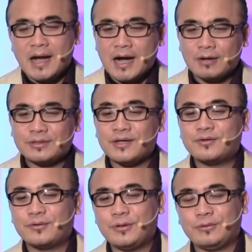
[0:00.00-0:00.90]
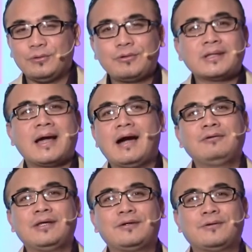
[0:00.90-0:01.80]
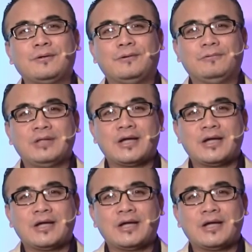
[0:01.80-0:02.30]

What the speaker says: How they grow. Look at how they grow